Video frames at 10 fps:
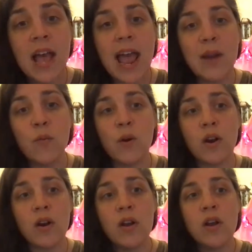And
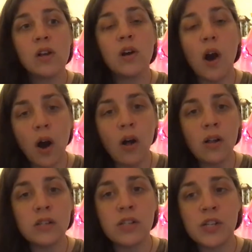we're
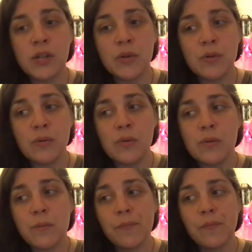called to
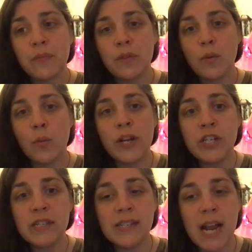reach
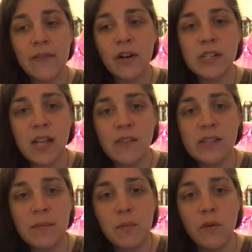inside of ourselves
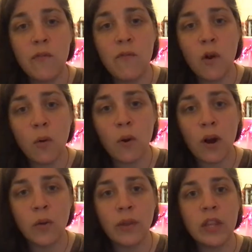and move
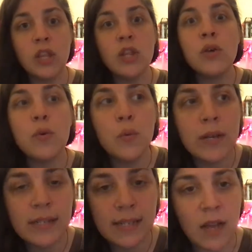forward with new
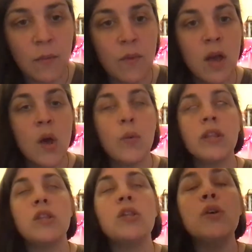wisdom, with
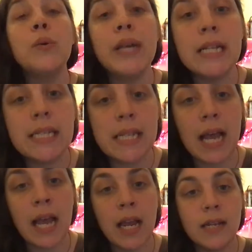new
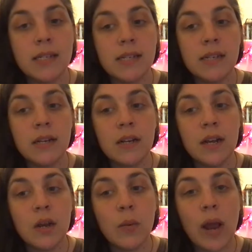insight,
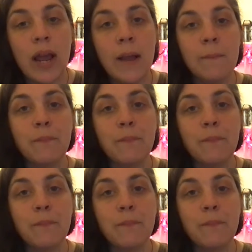right?